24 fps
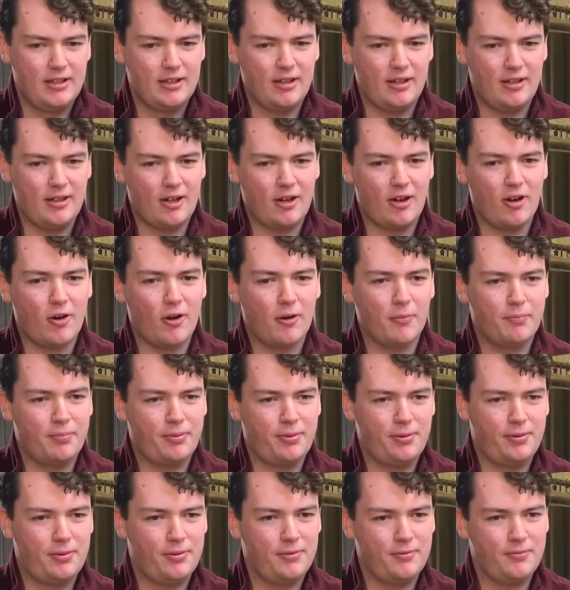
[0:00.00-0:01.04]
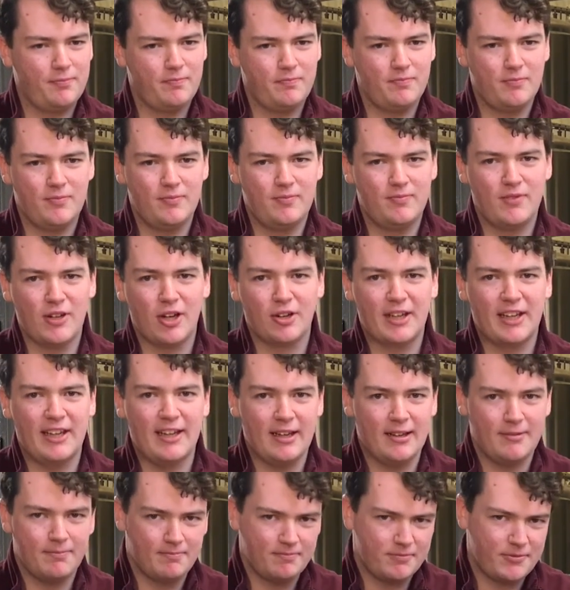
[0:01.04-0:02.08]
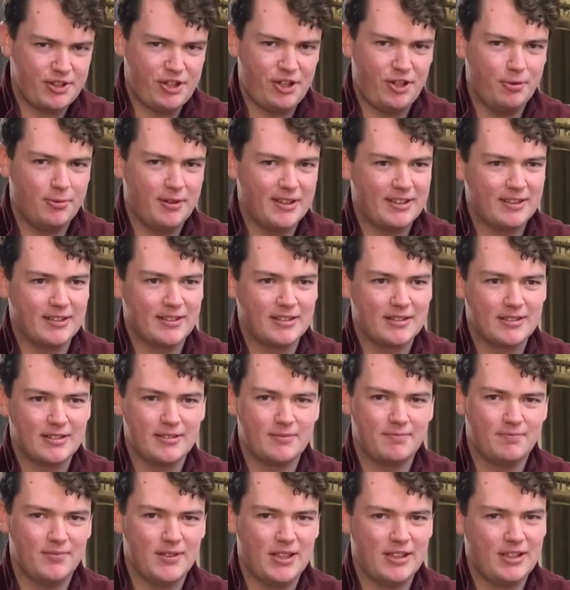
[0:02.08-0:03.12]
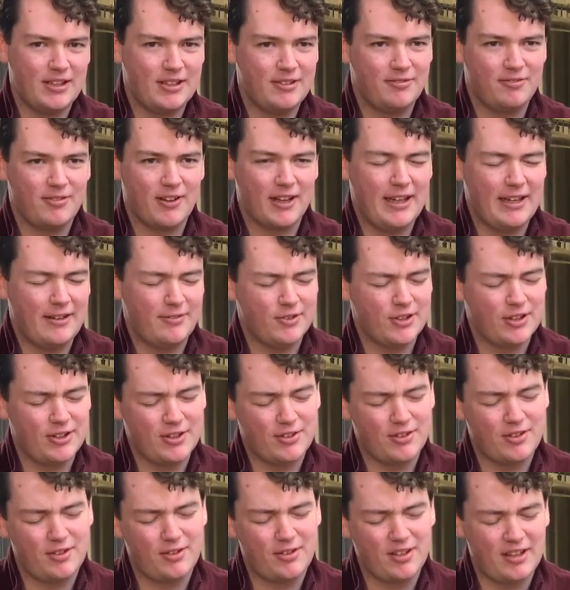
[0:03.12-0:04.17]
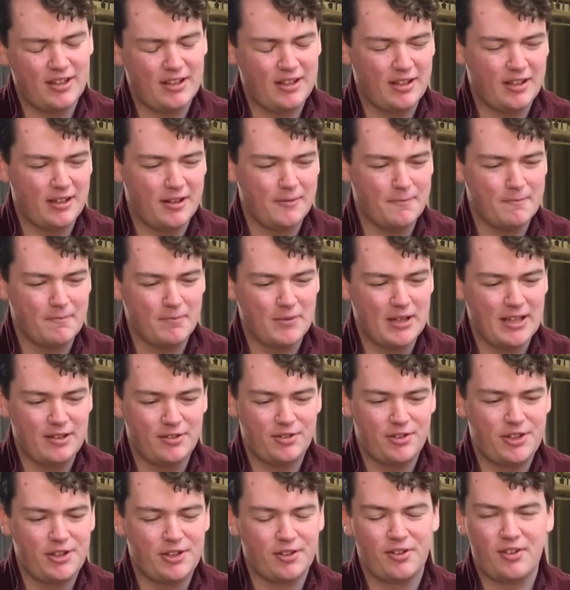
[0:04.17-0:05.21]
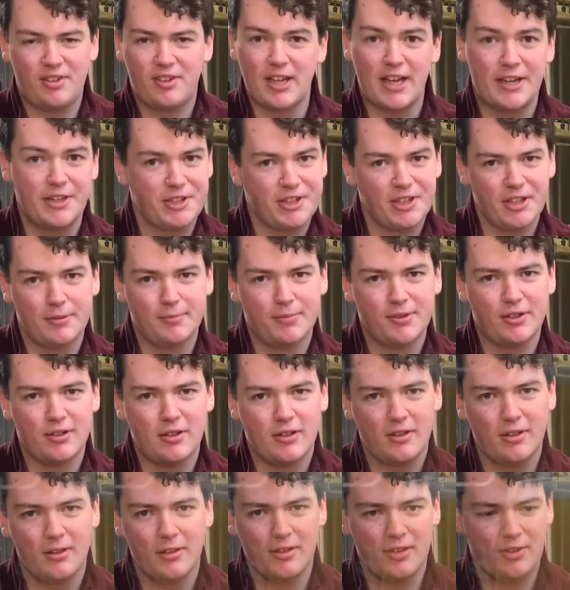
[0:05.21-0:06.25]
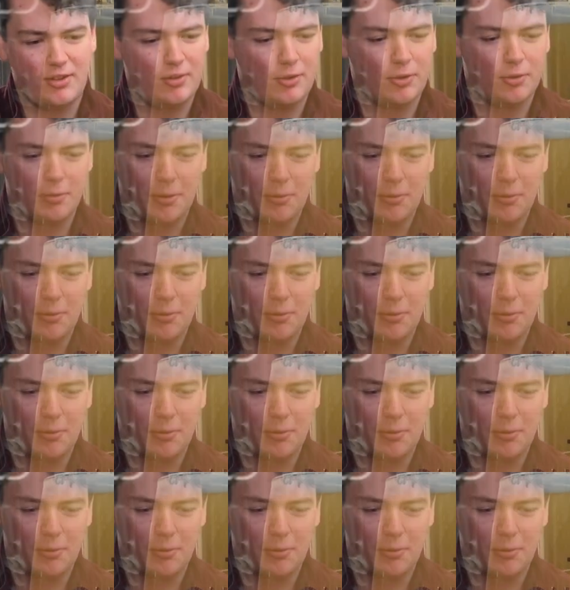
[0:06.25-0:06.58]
hop nugget chewing flavours. It's just sessionable, that's all we